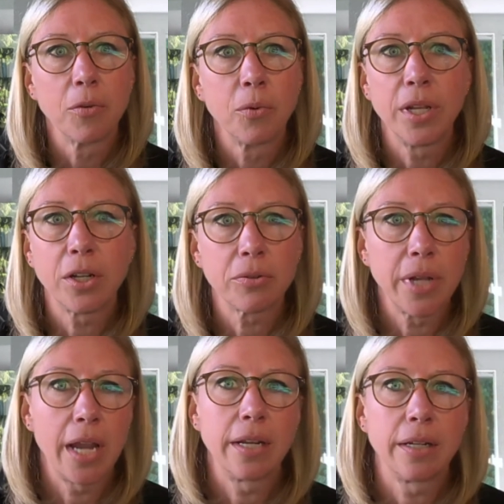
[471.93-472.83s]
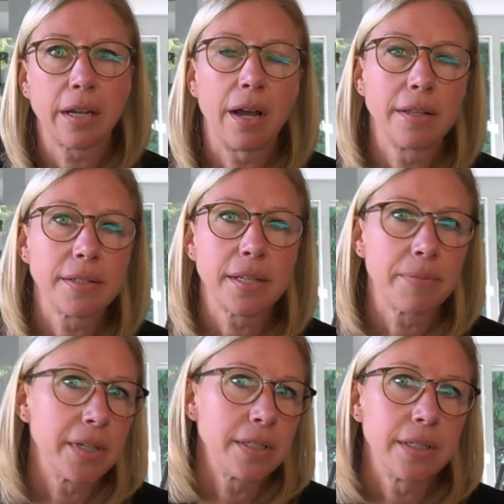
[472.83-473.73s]
we created a
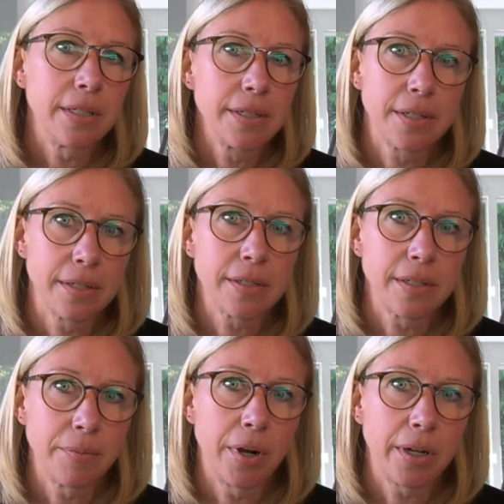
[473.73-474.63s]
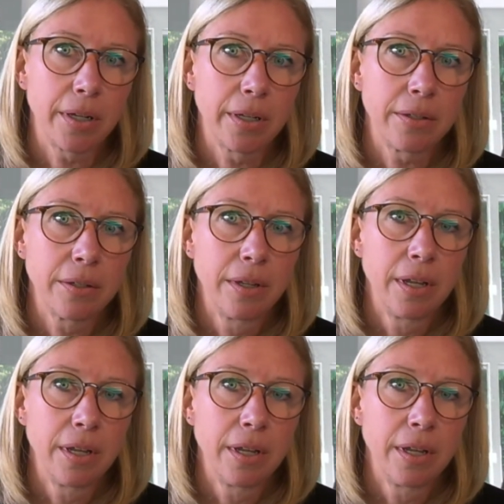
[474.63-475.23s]
concept that didn't exist in the market.